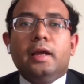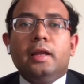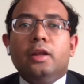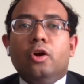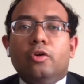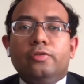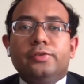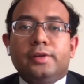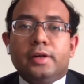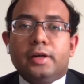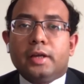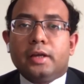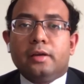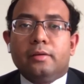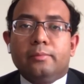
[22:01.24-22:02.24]
area of
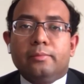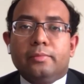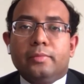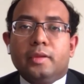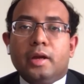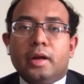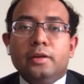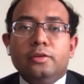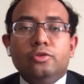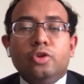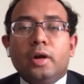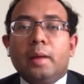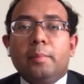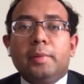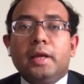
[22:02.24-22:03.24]
study. It is
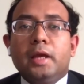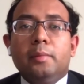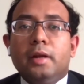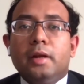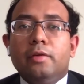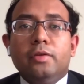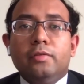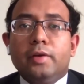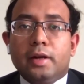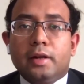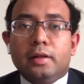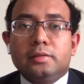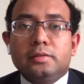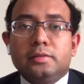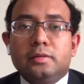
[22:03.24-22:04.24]
not applicable everywhere
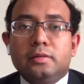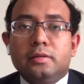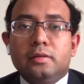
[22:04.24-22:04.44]
else.